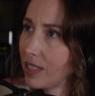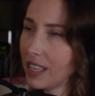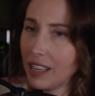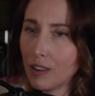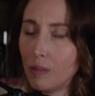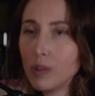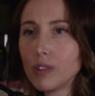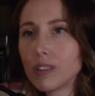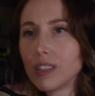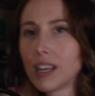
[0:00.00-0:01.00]
It almost
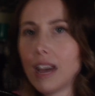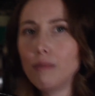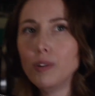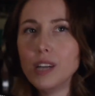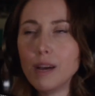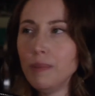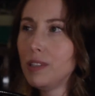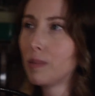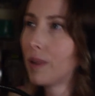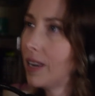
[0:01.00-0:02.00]
looks like, I would not be
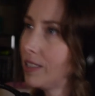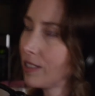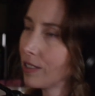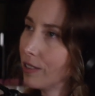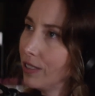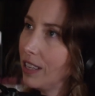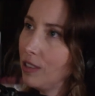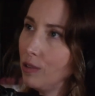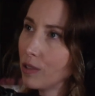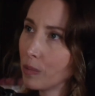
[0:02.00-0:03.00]
surprised to learn they'd
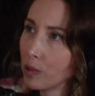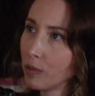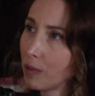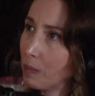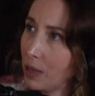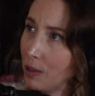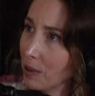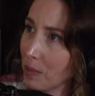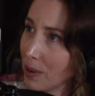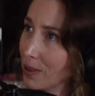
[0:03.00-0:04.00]
use some sort of
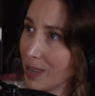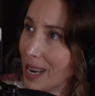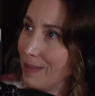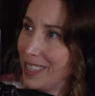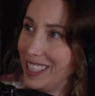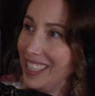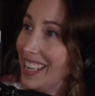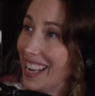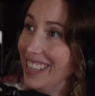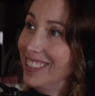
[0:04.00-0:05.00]
computer program to
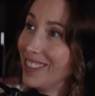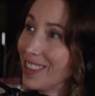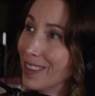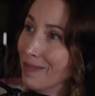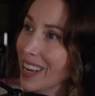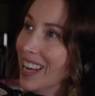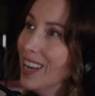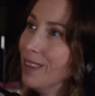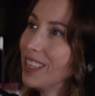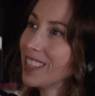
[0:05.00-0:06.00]
de-age them,
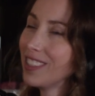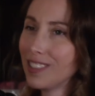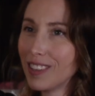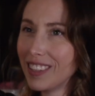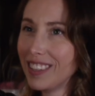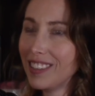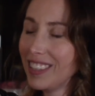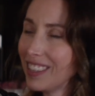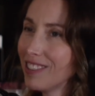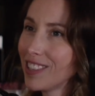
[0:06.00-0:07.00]
because there's
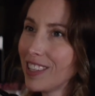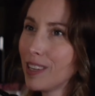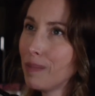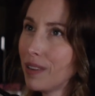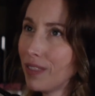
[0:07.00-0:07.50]
a little bit of